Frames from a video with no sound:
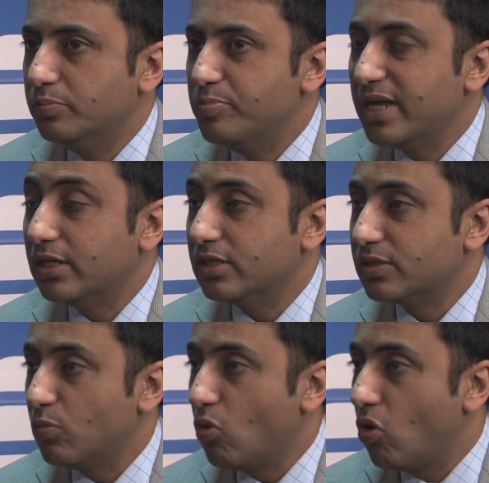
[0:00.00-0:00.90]
build
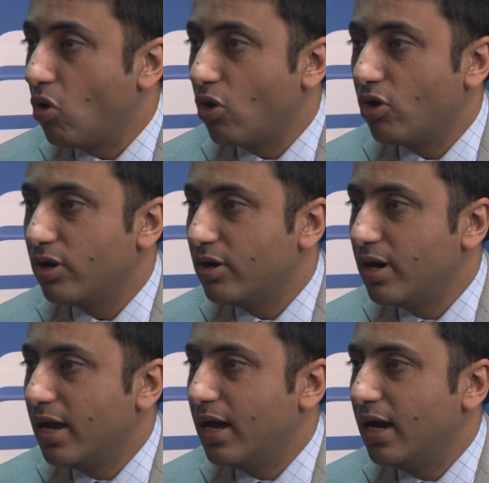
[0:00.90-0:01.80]
more
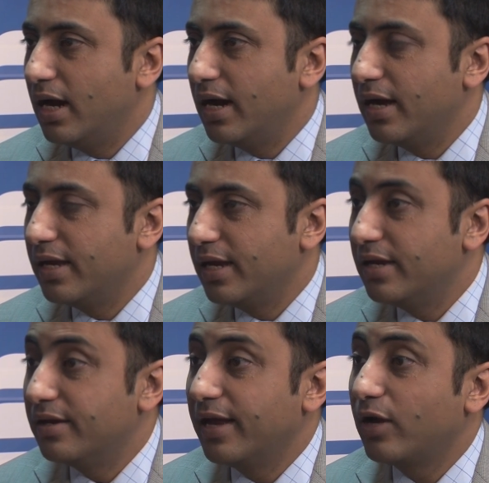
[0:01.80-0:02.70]
Uh,
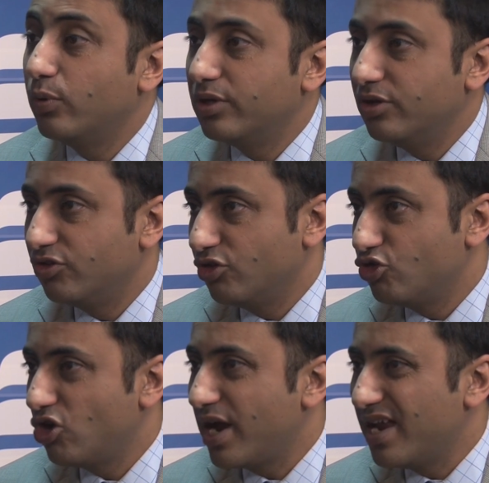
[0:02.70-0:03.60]
Indian equities in
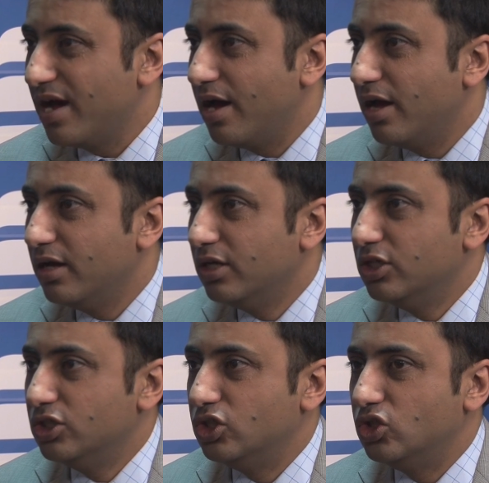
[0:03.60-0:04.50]
China,
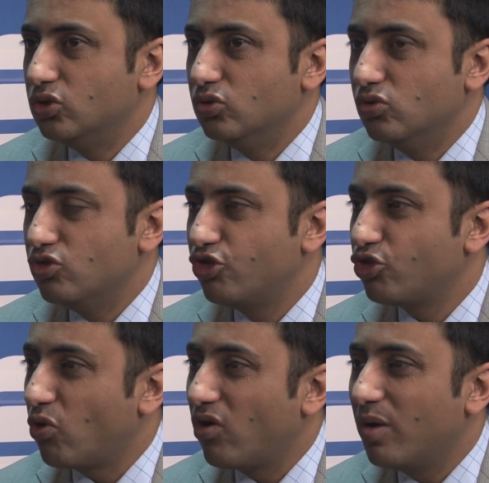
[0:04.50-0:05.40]
to
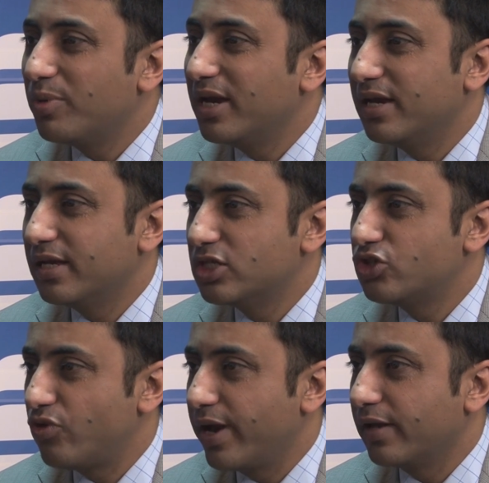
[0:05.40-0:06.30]
shore up India's
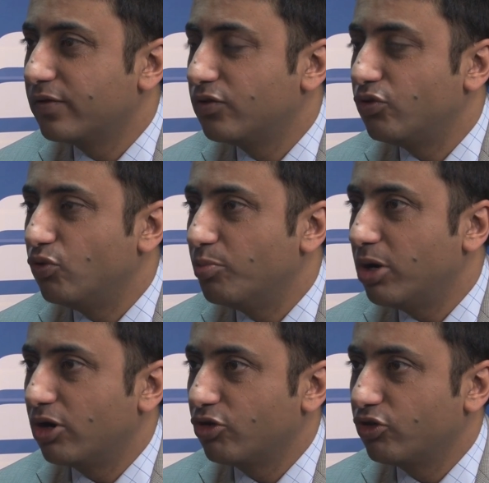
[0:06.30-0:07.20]
strength through
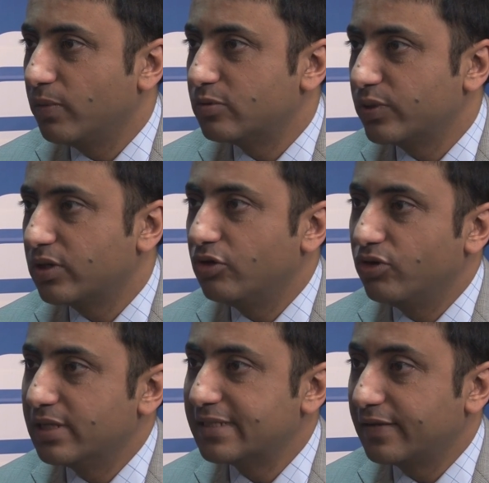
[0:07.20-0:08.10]
partnerships with
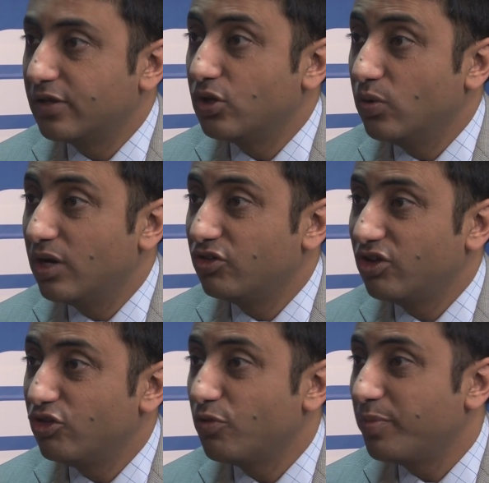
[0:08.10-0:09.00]
countries like the U S and